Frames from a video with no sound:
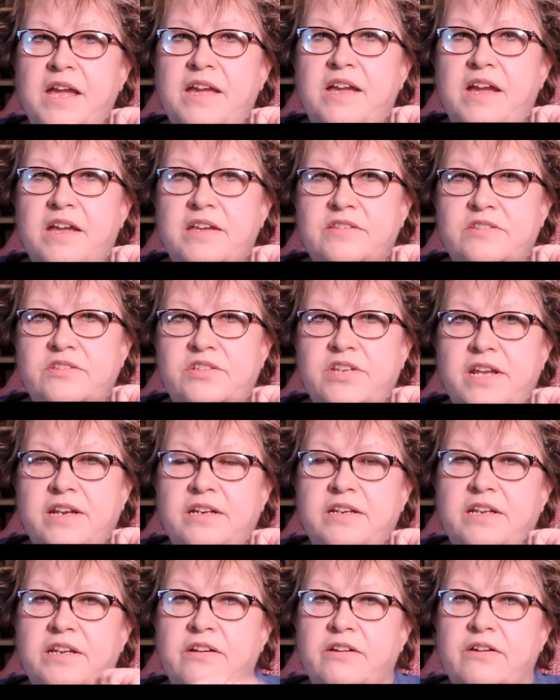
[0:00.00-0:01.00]
Hi guys,
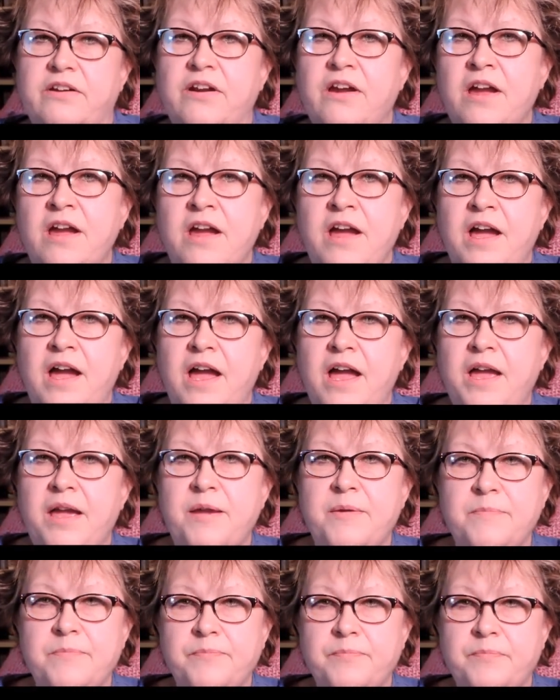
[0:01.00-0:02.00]
Janet here.
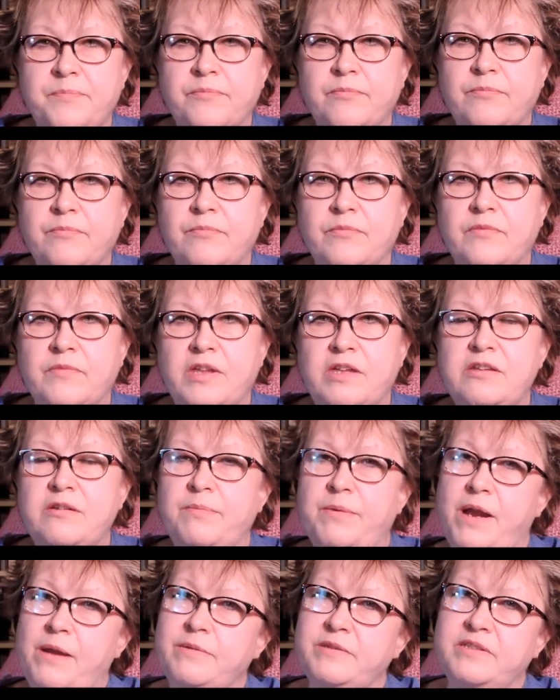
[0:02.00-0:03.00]

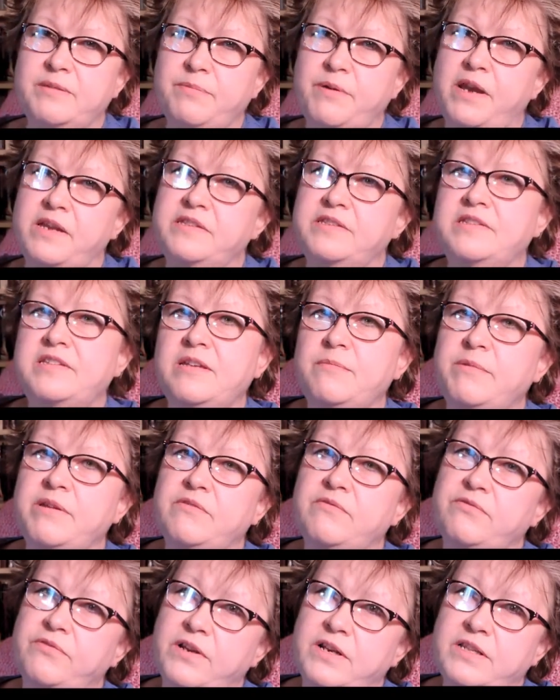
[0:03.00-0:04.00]
You're probably surprised to see
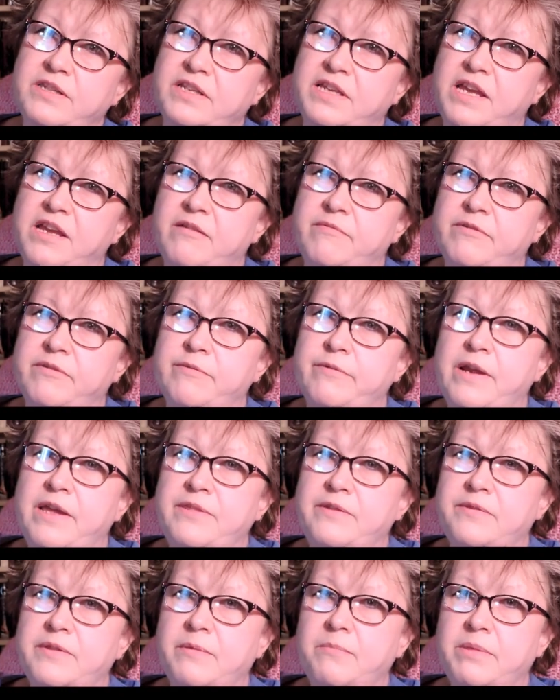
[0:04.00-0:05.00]
me in front of the camera
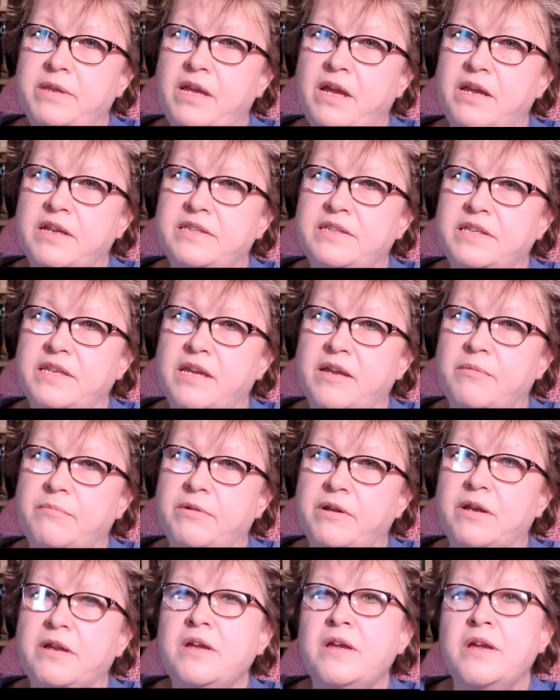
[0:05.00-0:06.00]
rather than behind the
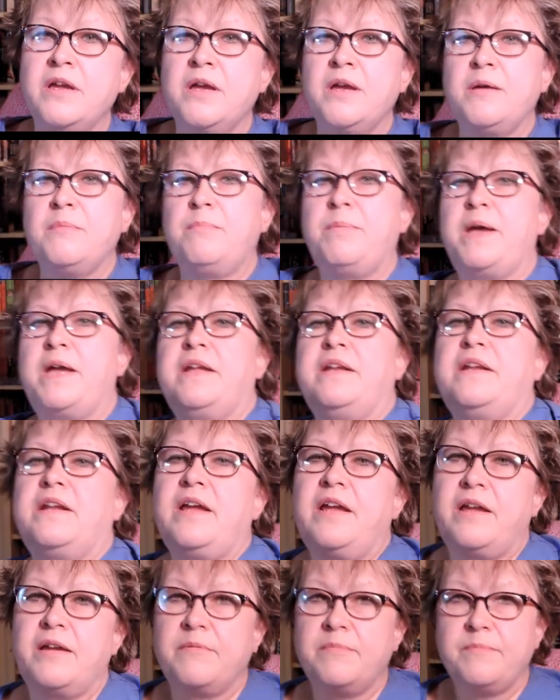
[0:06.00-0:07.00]
camera, but
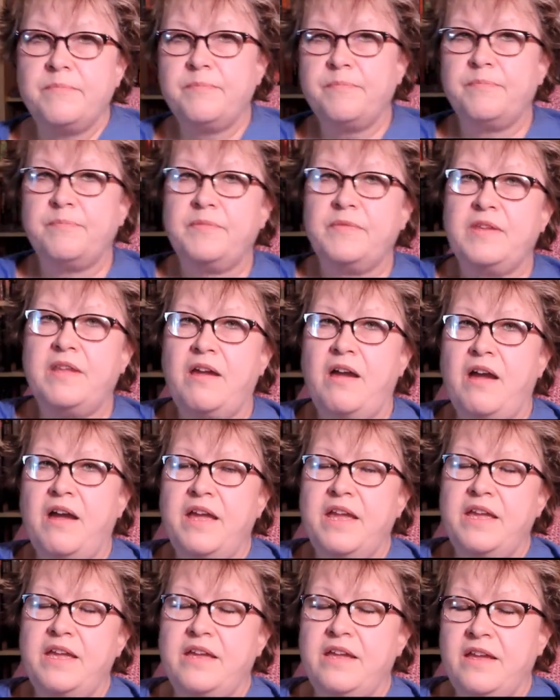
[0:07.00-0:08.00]

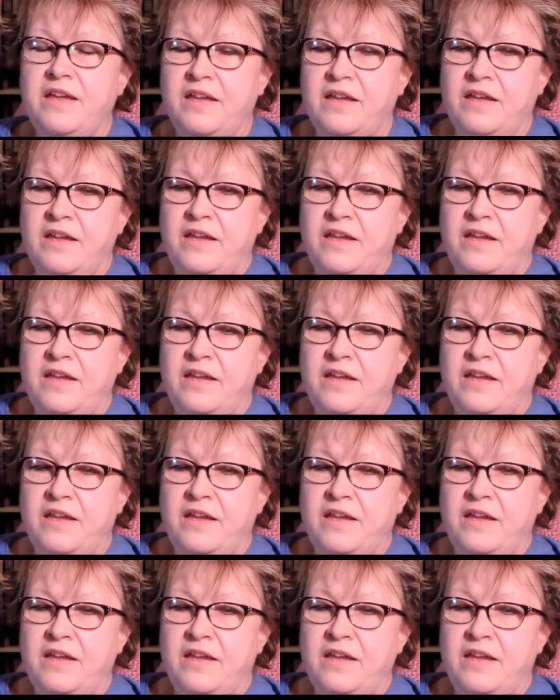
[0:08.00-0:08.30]
I